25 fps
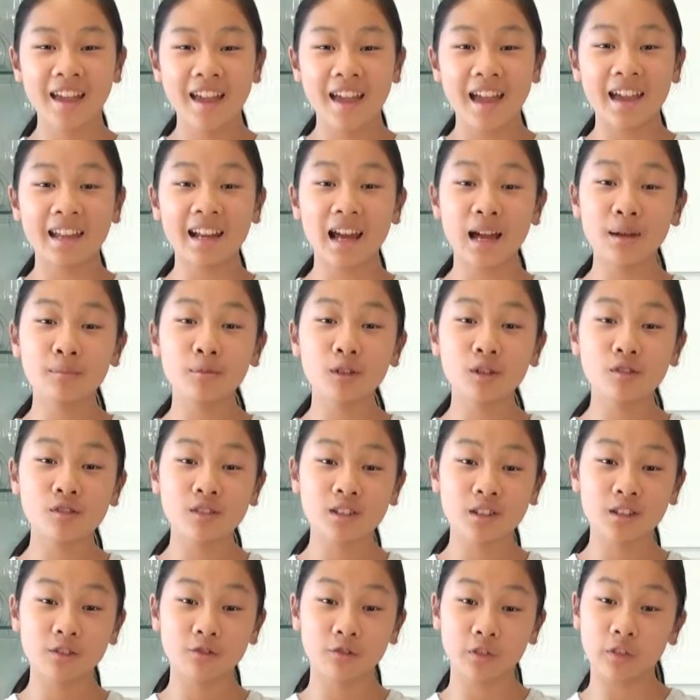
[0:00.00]
And I'm
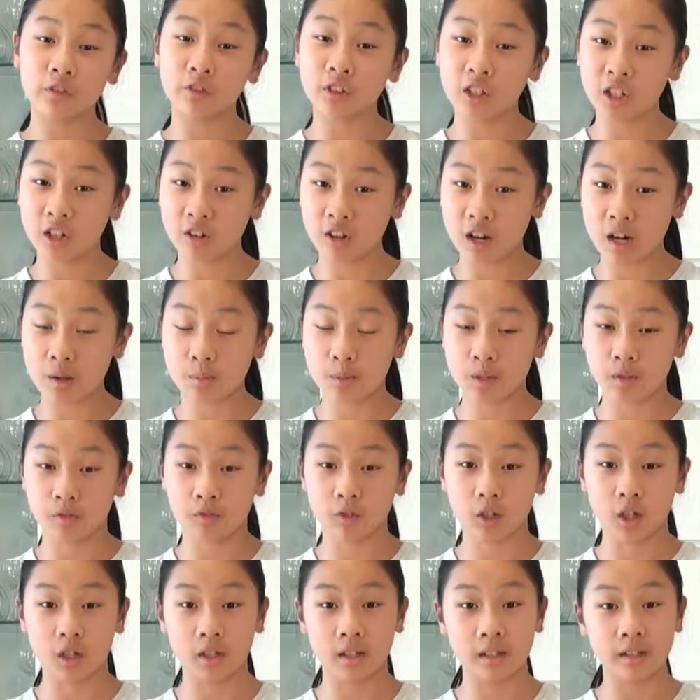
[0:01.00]
using 50 grams of
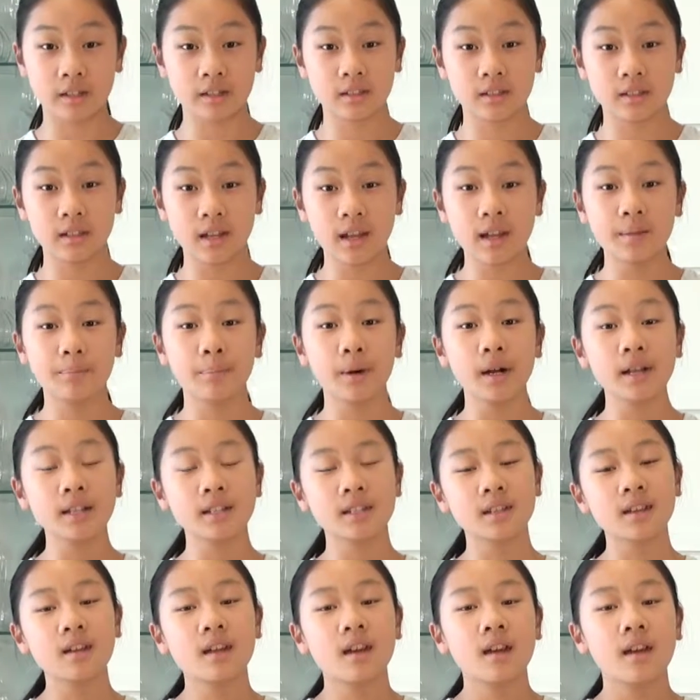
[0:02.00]
garlic today,
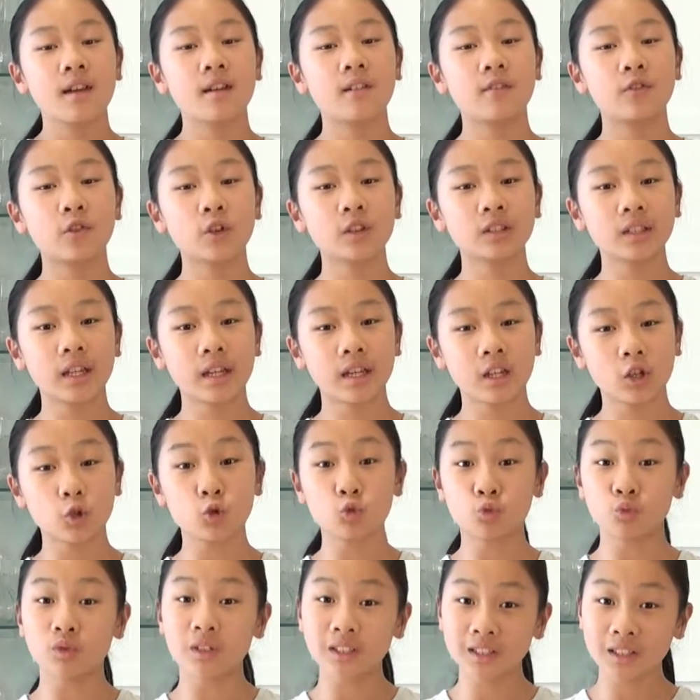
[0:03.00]
but if you like a
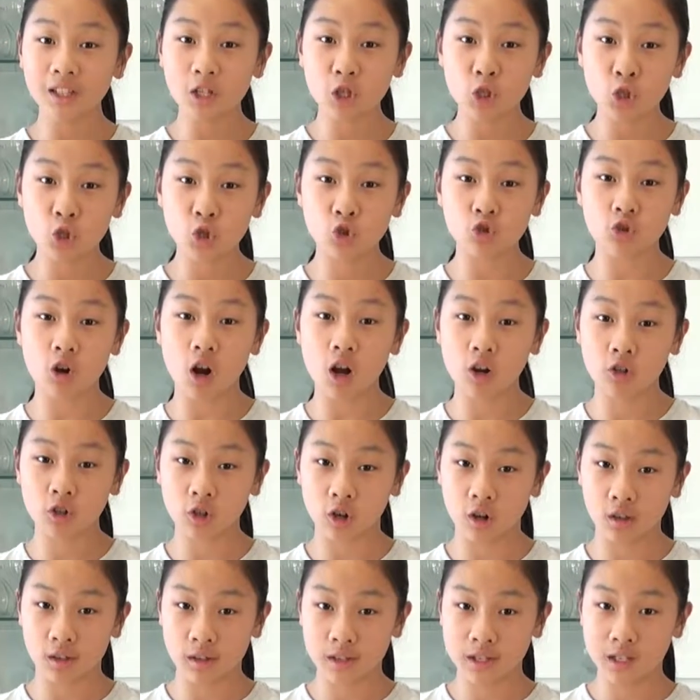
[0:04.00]
really strong
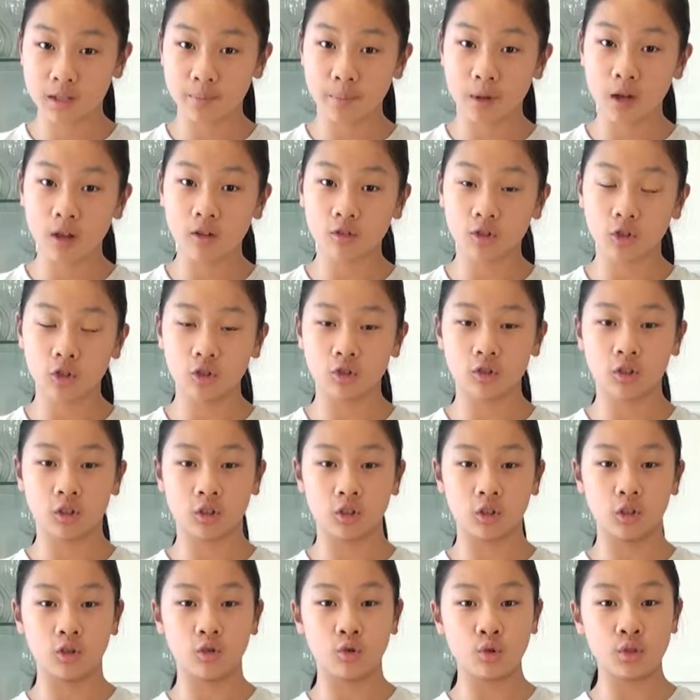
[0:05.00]
garlic smell, you
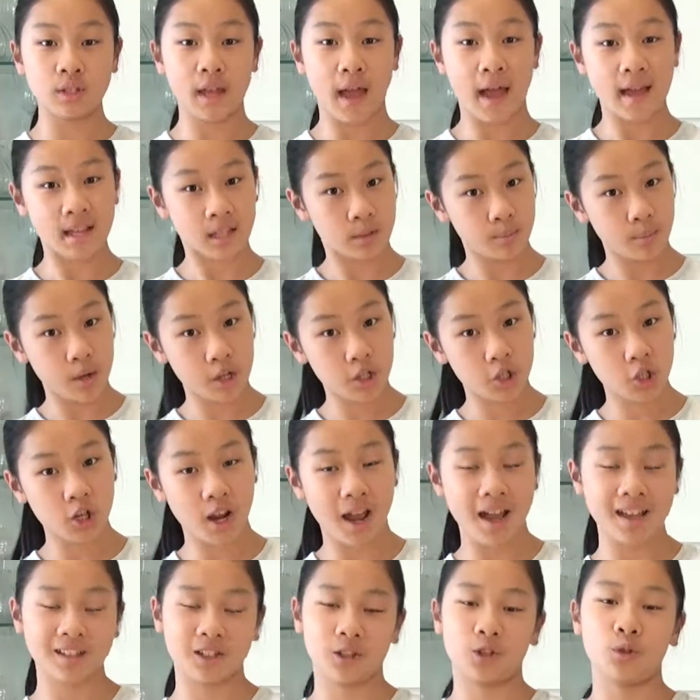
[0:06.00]
could use as much
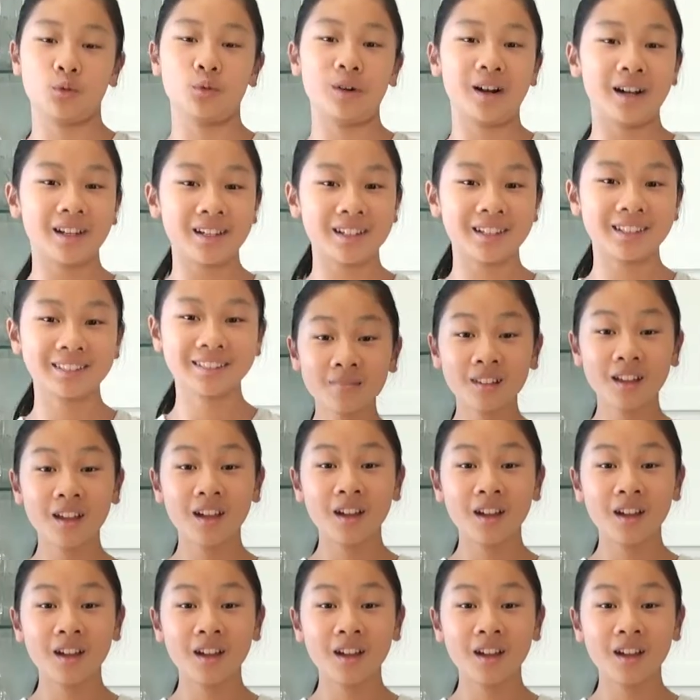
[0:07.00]
as you want.